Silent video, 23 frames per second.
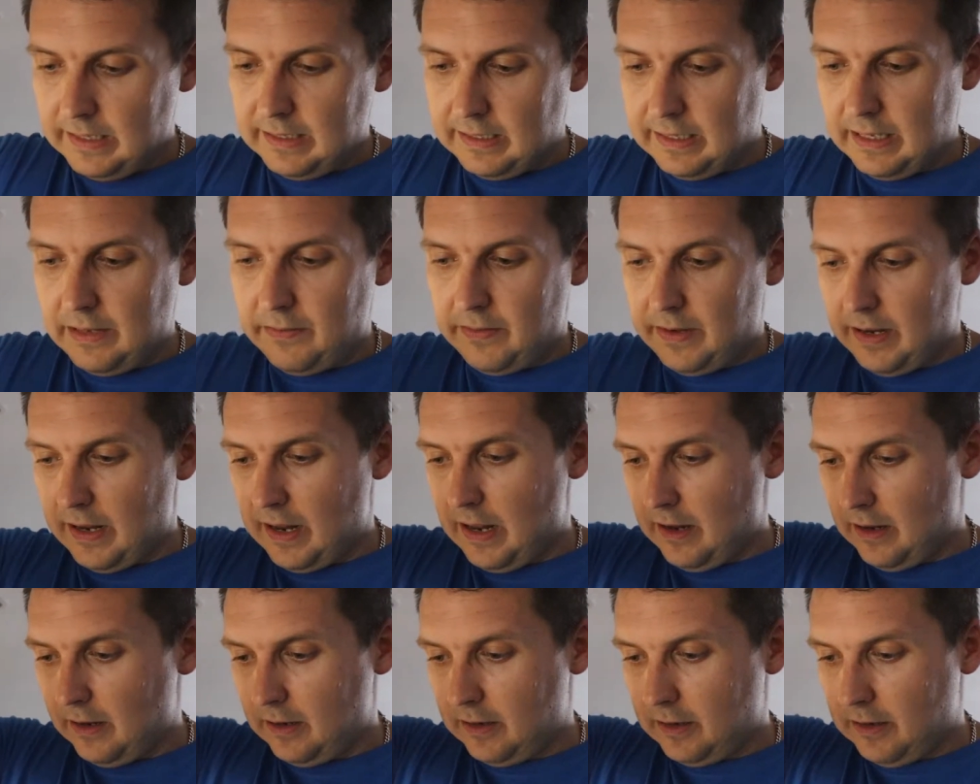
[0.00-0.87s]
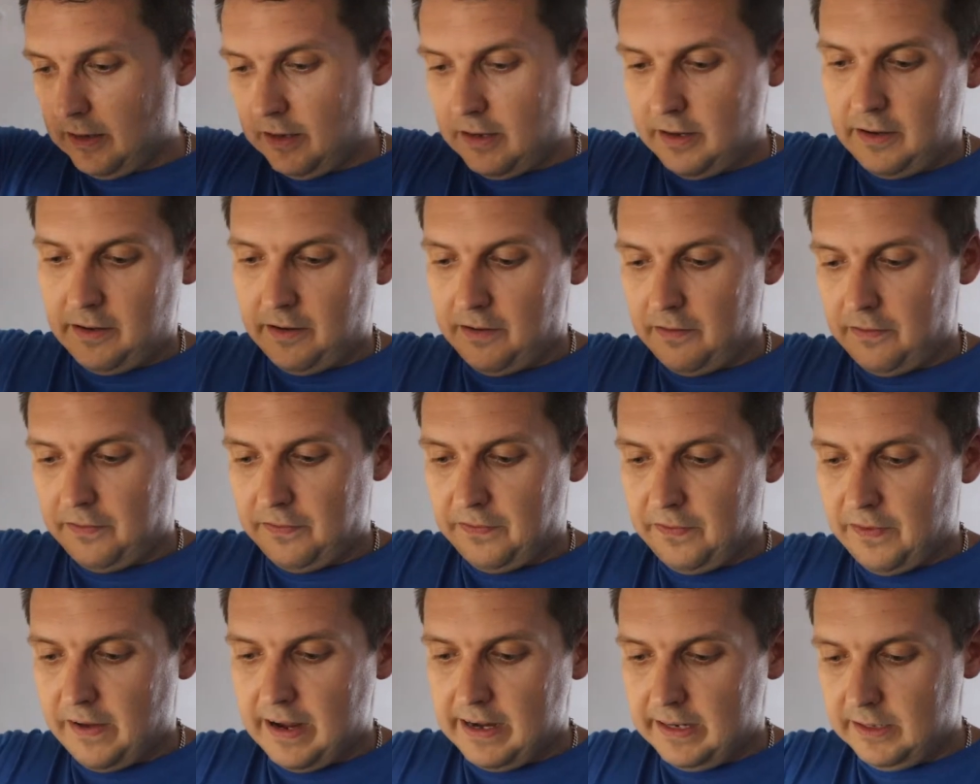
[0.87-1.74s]
Give it a good
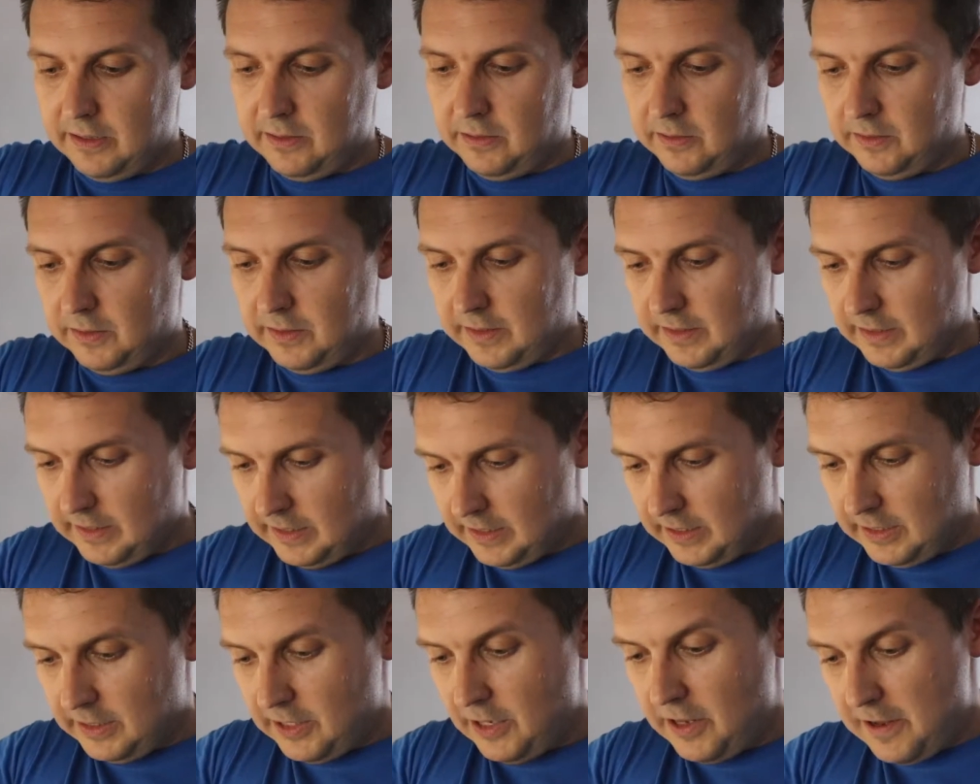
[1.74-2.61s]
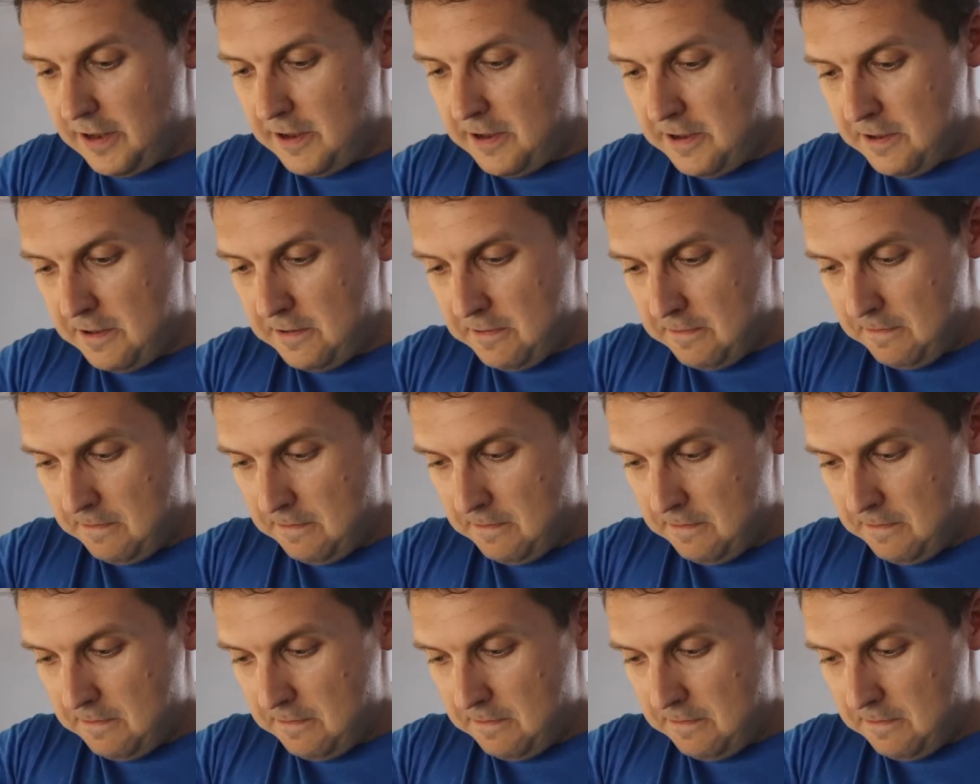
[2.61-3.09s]
final stir.